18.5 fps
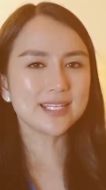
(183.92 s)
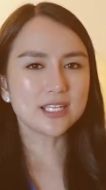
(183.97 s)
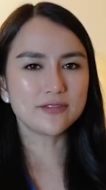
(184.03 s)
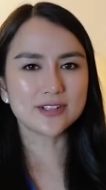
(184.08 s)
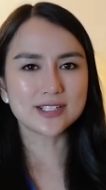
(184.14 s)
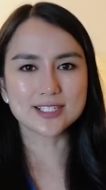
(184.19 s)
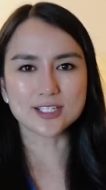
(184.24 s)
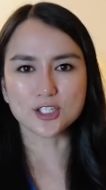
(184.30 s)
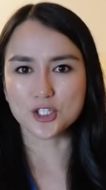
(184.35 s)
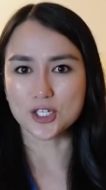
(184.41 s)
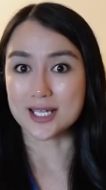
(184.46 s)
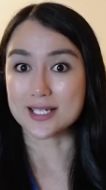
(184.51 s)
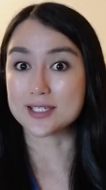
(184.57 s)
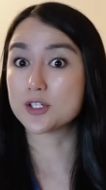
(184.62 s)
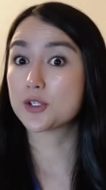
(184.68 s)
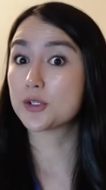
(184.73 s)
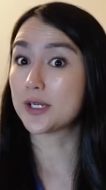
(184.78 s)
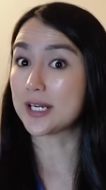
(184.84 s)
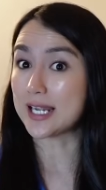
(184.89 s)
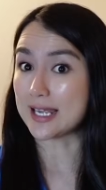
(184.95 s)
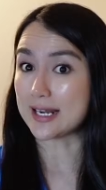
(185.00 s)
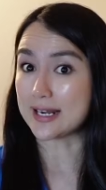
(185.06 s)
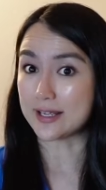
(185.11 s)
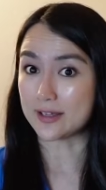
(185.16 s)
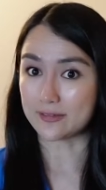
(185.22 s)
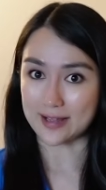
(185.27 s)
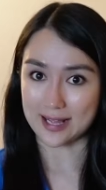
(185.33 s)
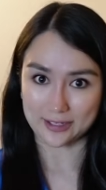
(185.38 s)
even suggests
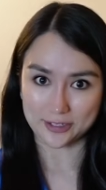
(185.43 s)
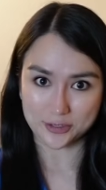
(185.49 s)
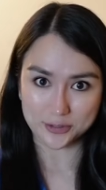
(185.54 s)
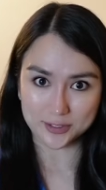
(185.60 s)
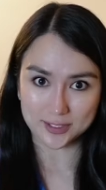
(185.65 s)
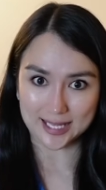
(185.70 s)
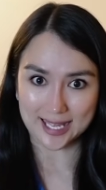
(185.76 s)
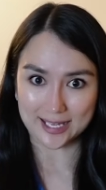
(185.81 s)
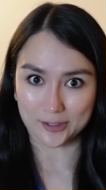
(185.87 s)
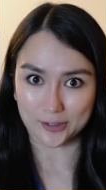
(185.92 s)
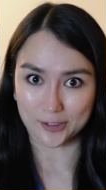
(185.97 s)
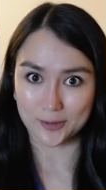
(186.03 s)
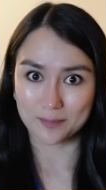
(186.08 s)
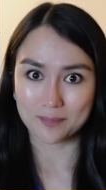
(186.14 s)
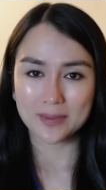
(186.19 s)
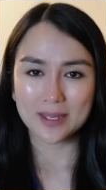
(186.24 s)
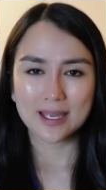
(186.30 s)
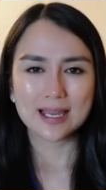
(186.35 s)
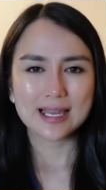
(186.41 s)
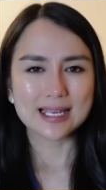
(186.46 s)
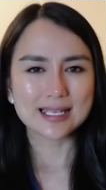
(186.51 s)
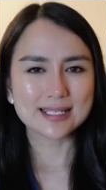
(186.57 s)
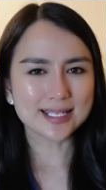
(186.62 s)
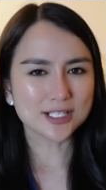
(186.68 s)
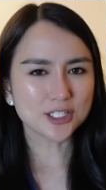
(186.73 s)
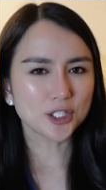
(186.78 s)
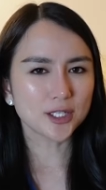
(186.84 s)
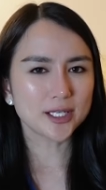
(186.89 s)
creating a values ladder,
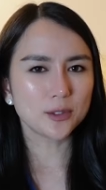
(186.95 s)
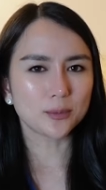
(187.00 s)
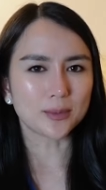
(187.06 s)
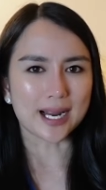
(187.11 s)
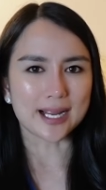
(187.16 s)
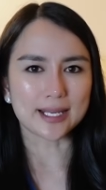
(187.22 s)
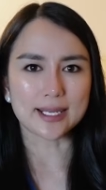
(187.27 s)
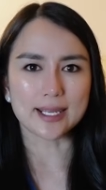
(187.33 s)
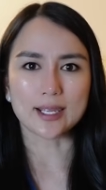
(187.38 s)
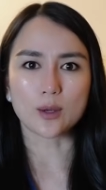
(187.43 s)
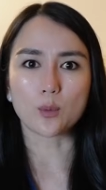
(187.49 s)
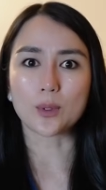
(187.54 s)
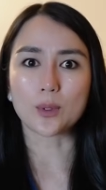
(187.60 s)
essentially ranking